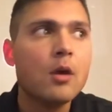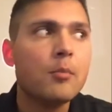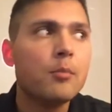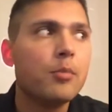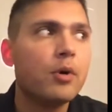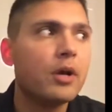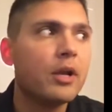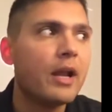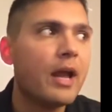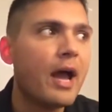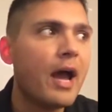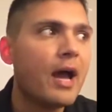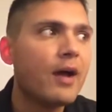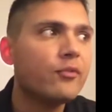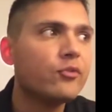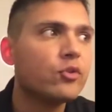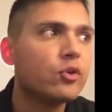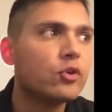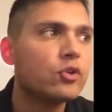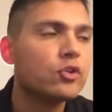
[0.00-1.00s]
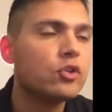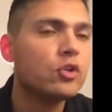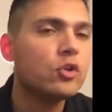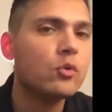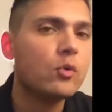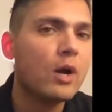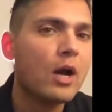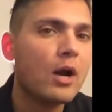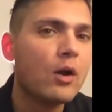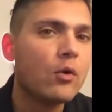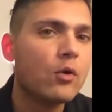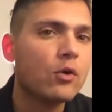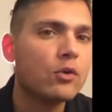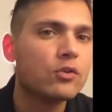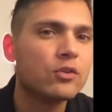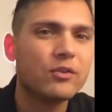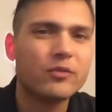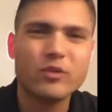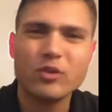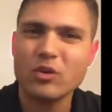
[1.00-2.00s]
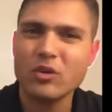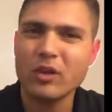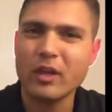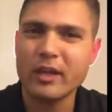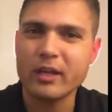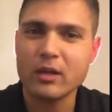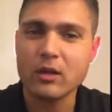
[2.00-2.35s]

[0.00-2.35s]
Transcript: But after two hours, if you're like